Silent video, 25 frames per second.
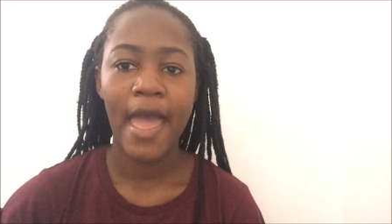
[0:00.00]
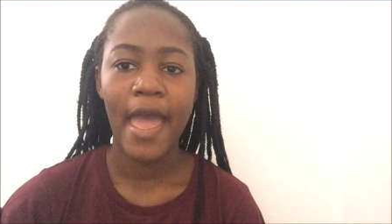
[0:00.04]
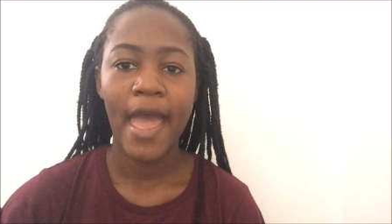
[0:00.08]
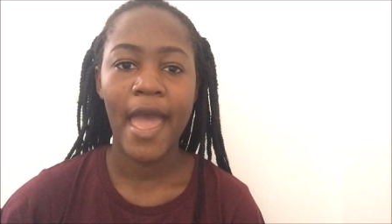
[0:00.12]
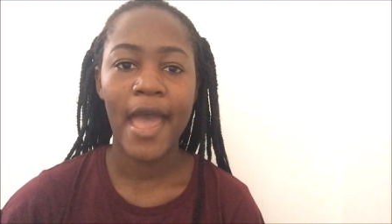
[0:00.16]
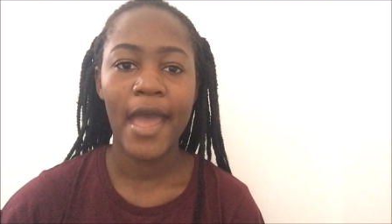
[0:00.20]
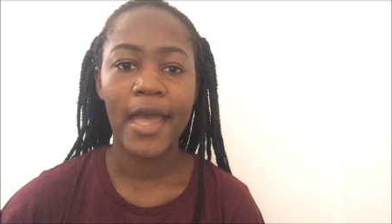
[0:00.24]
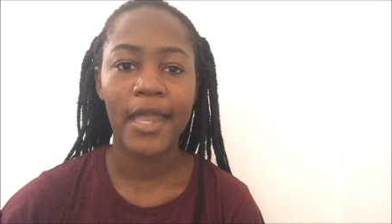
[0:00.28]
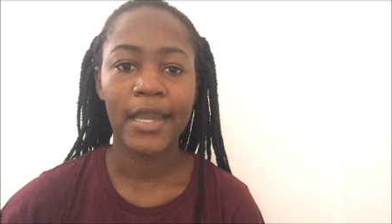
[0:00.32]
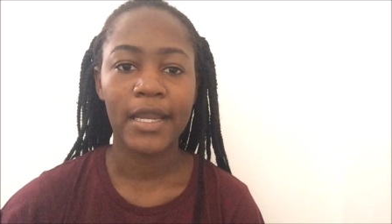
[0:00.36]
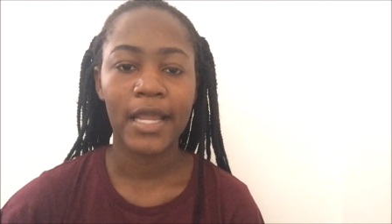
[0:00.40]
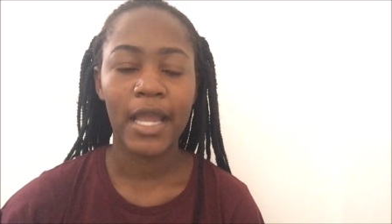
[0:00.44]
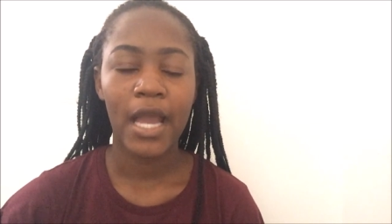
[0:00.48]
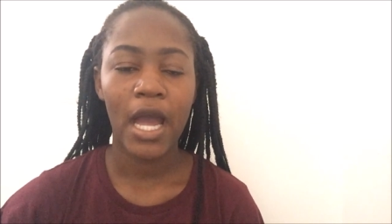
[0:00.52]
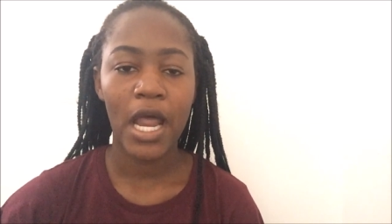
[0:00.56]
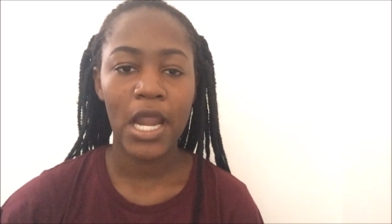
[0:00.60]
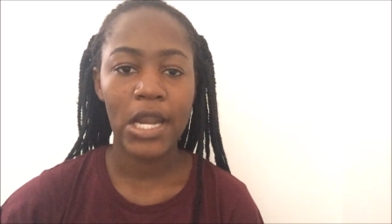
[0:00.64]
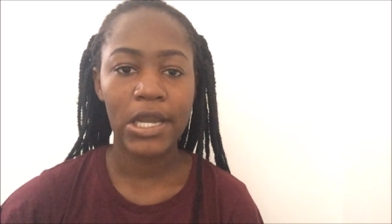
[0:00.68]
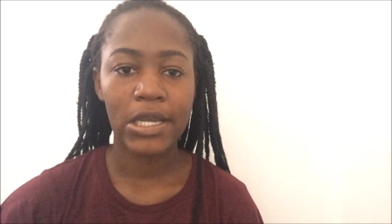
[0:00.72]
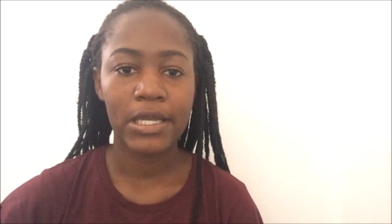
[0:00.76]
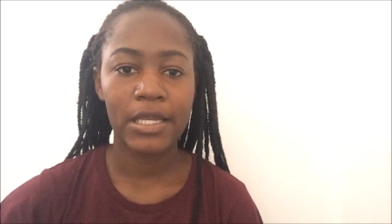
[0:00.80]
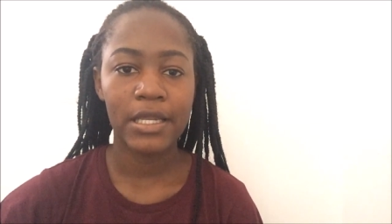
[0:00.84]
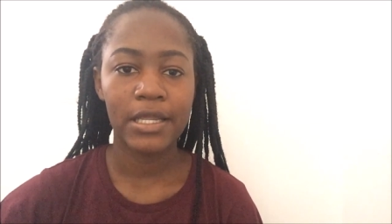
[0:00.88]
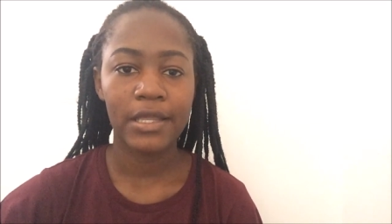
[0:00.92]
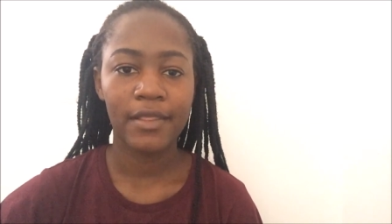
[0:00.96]
and
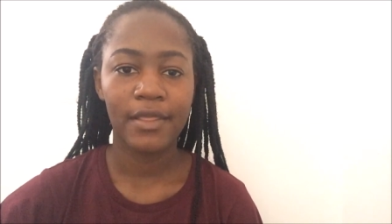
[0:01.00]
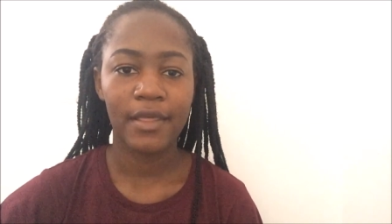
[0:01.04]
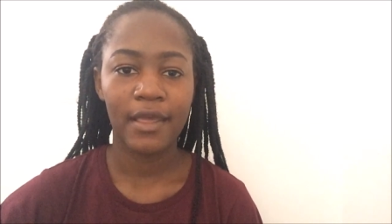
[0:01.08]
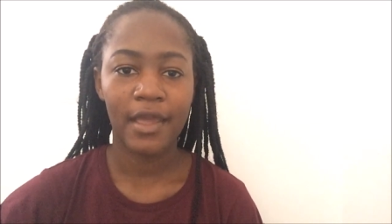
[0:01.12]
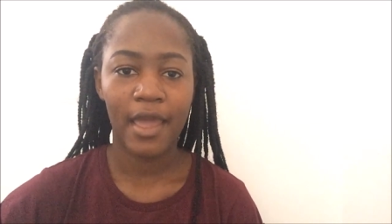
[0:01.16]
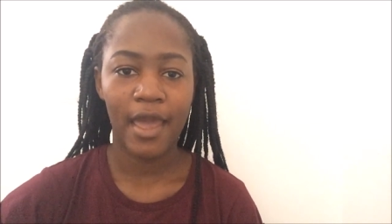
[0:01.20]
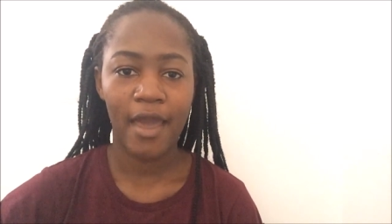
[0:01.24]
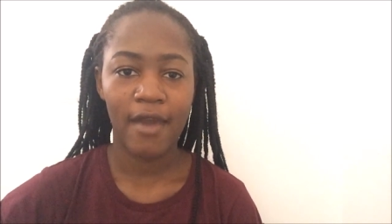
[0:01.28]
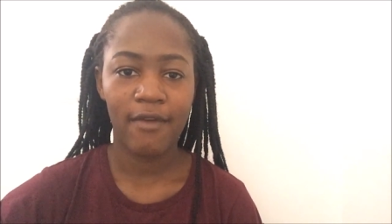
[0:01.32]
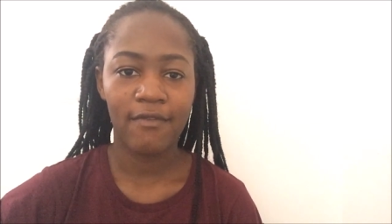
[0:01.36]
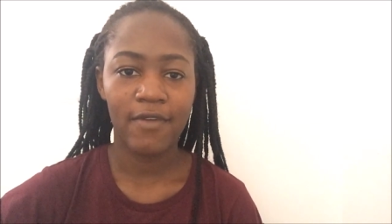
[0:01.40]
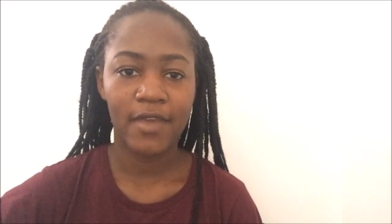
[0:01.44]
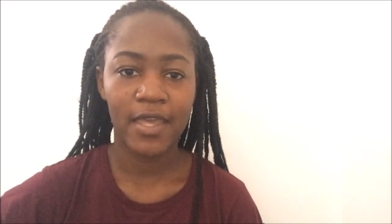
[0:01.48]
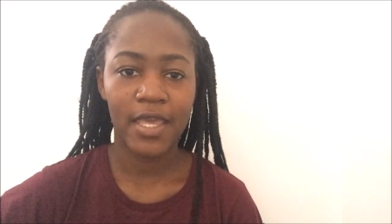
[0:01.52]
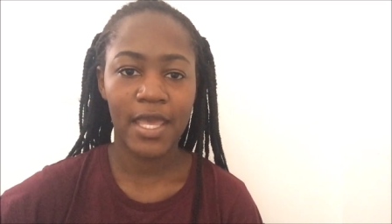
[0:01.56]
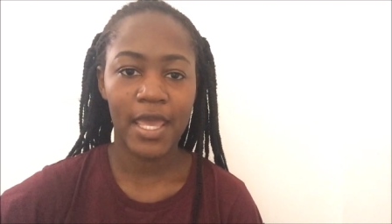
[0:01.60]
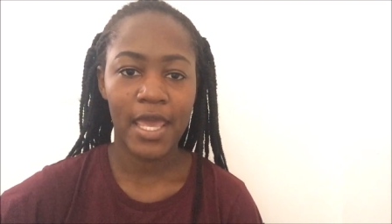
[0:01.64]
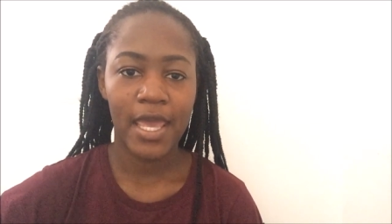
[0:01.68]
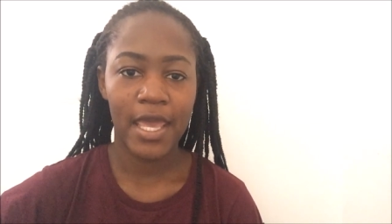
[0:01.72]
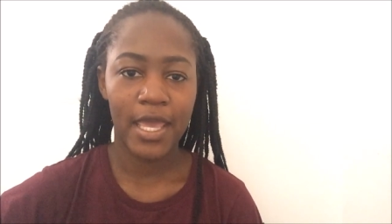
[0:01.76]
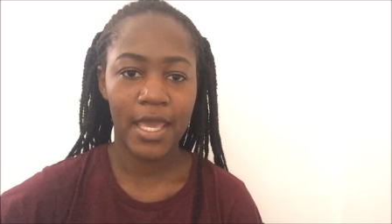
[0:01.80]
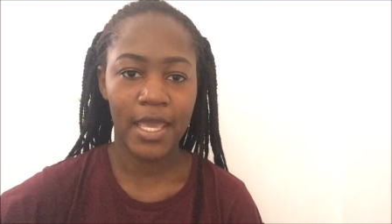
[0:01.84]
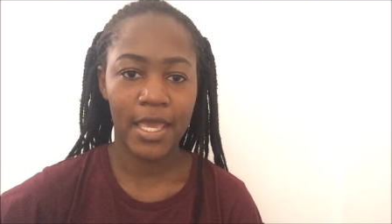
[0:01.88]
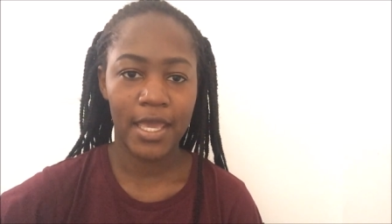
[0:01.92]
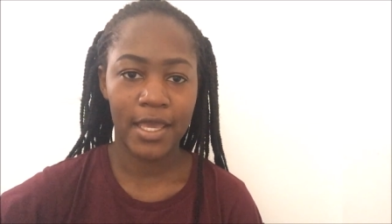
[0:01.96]
currently they're having
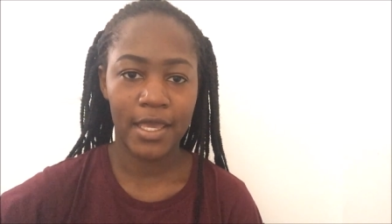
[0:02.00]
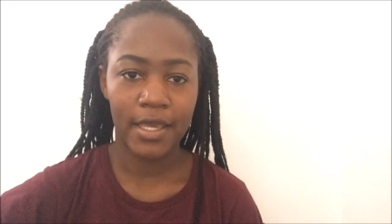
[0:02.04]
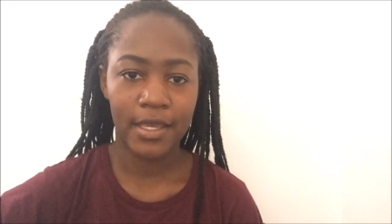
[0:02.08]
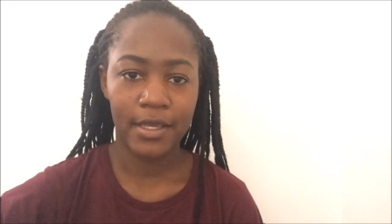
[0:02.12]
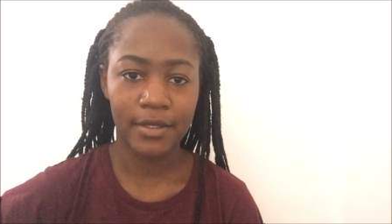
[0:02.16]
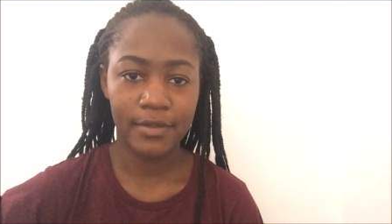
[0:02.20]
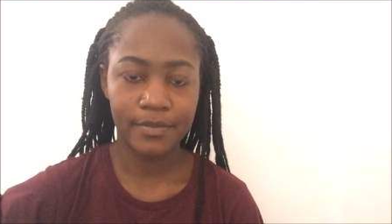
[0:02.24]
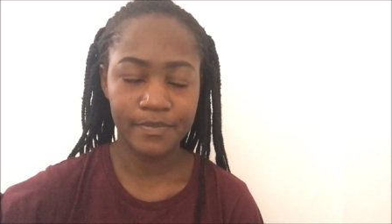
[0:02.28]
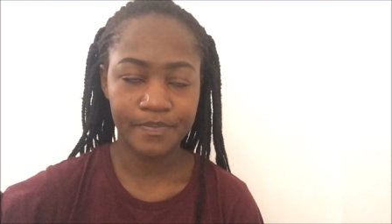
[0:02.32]
a